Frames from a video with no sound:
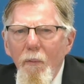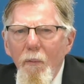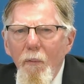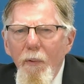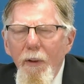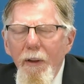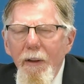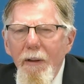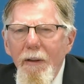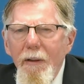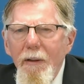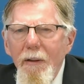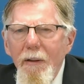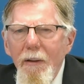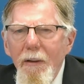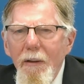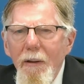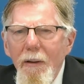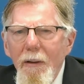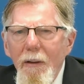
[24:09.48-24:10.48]

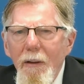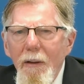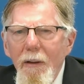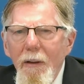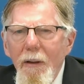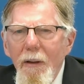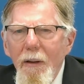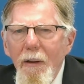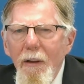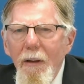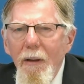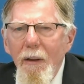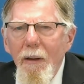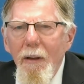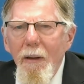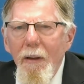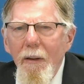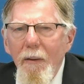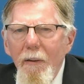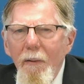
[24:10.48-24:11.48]
we'd
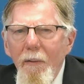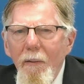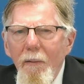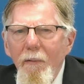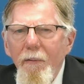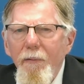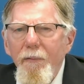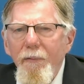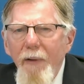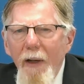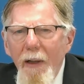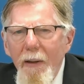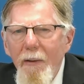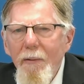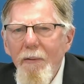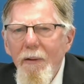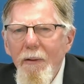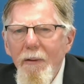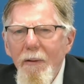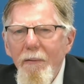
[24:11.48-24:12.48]

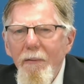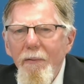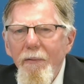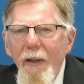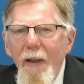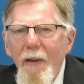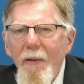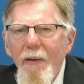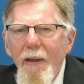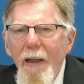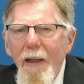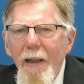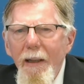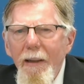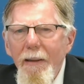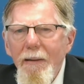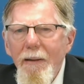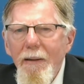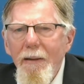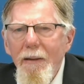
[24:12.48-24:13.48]
found
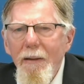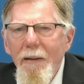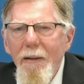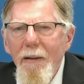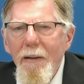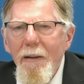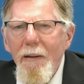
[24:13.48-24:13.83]
that,